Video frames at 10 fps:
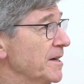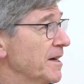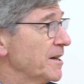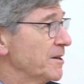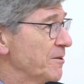
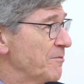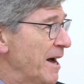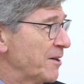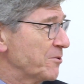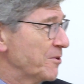and the
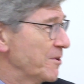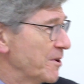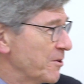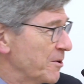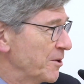faculty
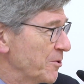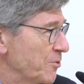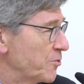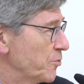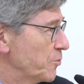that are here
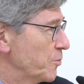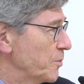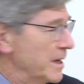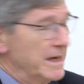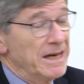to
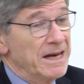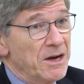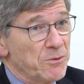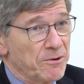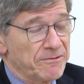
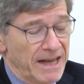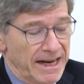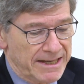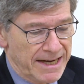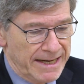
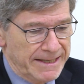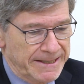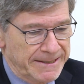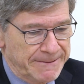reflect on